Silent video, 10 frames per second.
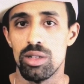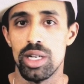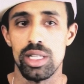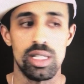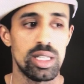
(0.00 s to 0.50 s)

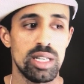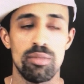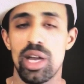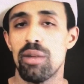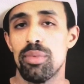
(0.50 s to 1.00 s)
I just
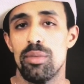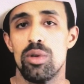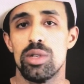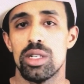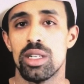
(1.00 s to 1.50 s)
did better
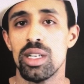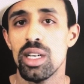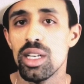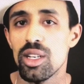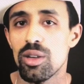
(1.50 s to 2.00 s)
promotion.
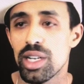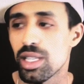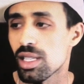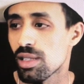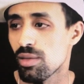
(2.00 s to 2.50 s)
I
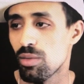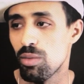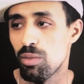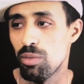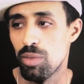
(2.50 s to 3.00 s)
just
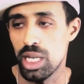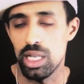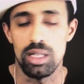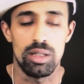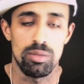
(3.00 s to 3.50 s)

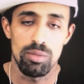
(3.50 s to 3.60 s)
made,